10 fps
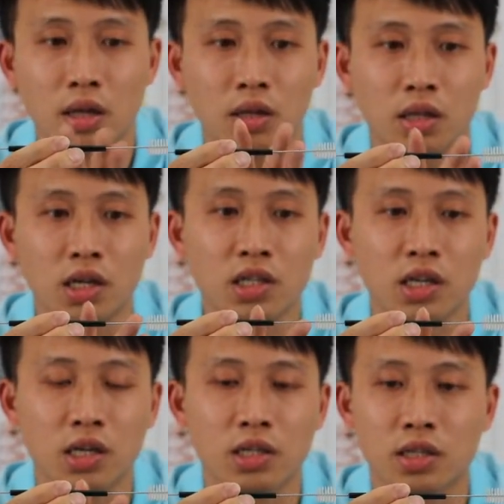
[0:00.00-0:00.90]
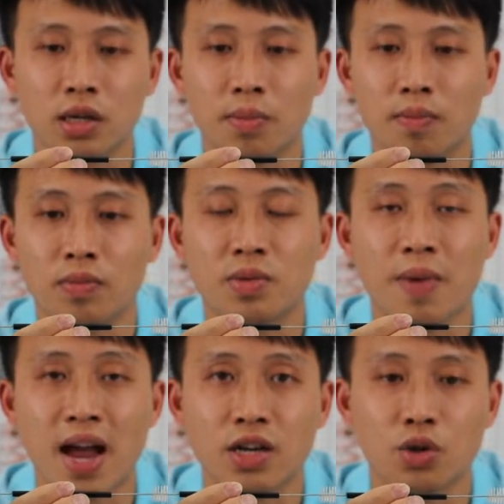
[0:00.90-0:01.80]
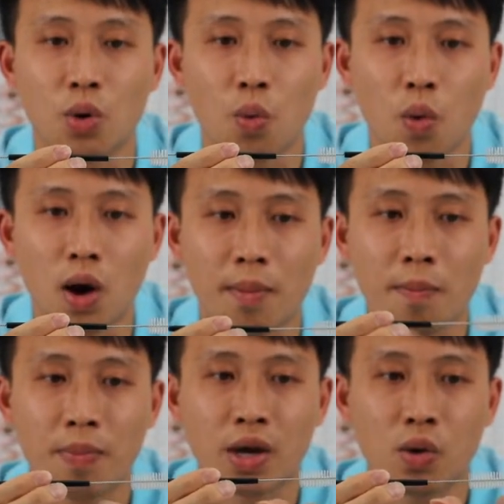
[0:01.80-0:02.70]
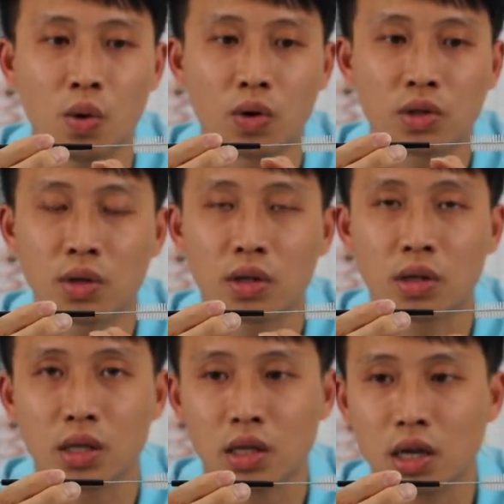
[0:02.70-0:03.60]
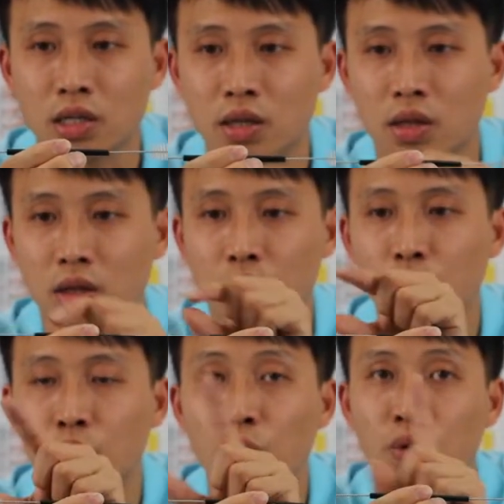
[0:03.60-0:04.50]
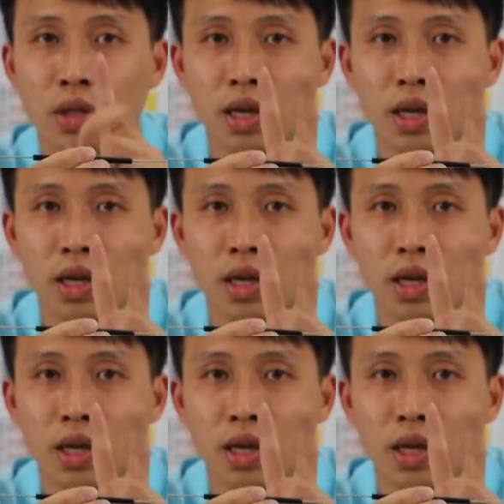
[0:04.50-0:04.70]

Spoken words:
this is the special one because it's two